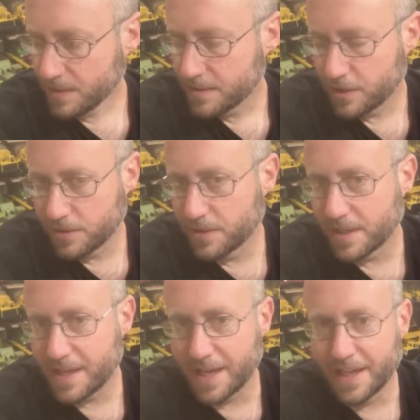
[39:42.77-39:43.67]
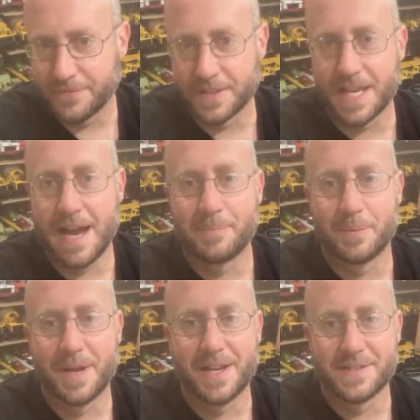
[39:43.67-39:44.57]
You either kind of have to
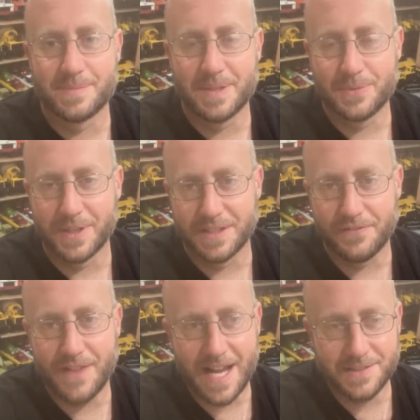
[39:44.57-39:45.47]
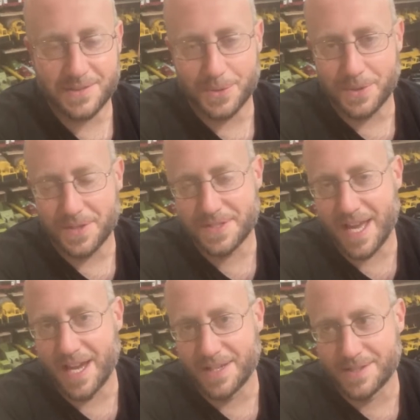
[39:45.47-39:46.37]
compromise between the font or the
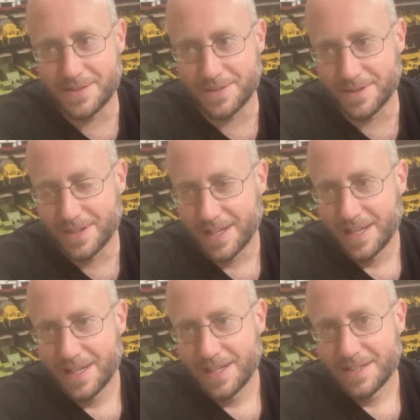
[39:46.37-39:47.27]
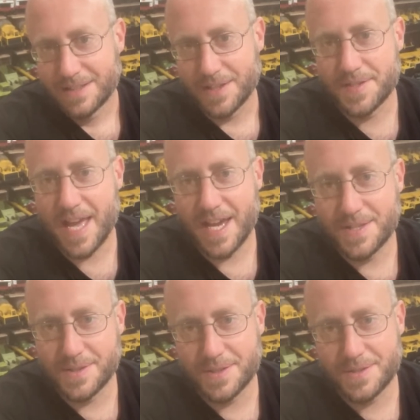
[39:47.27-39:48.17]
size. Either the
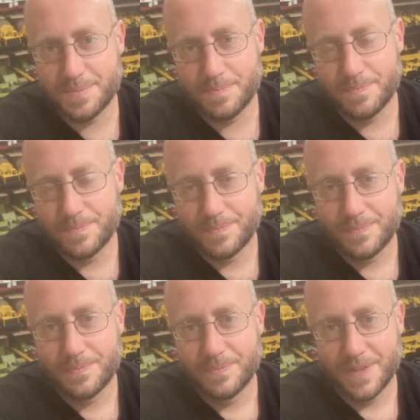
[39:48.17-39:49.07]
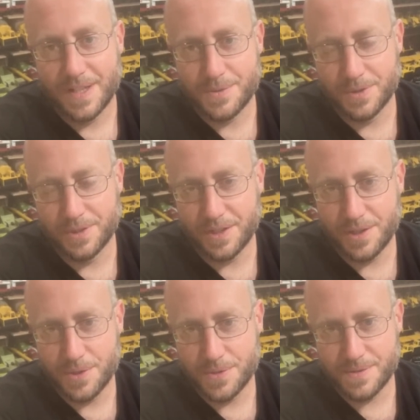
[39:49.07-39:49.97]
size is really
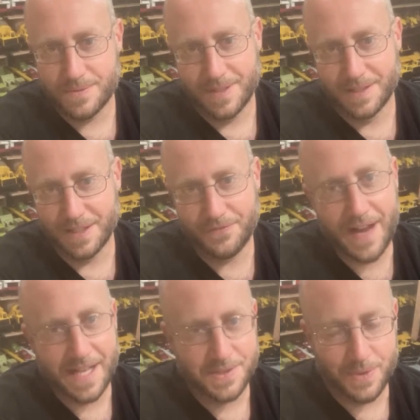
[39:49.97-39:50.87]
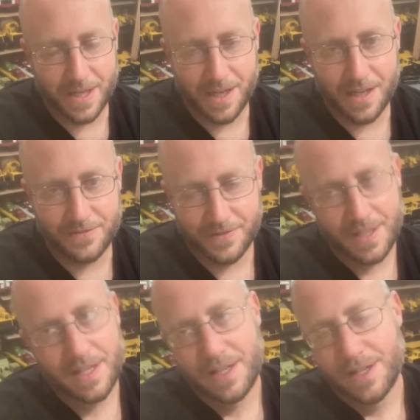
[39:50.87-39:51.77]
close and the font's way off,
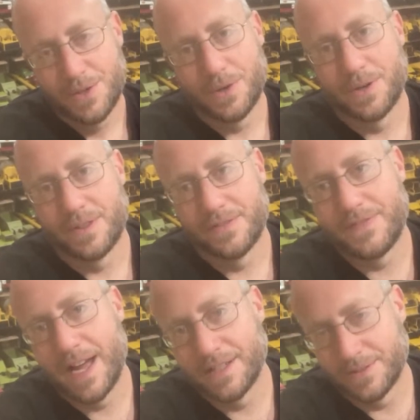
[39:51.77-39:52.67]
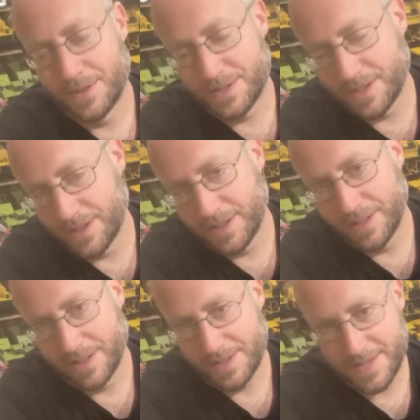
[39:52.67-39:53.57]
or the font looks good
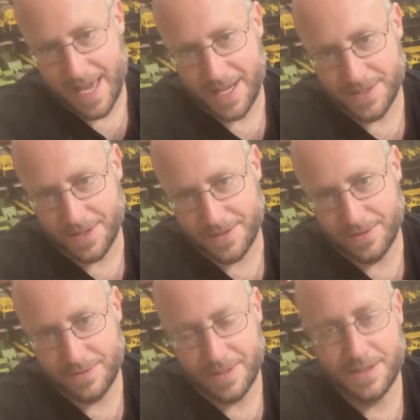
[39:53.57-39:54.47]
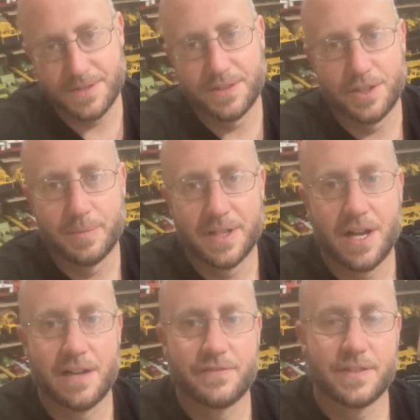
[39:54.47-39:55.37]
and the size is a little bit
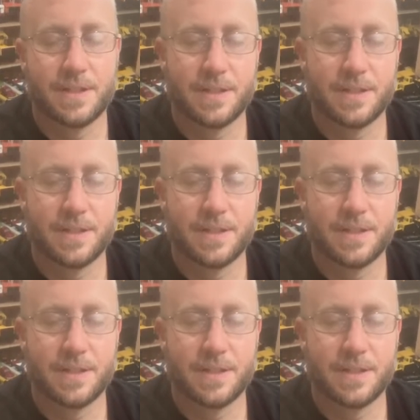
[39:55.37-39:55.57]
off.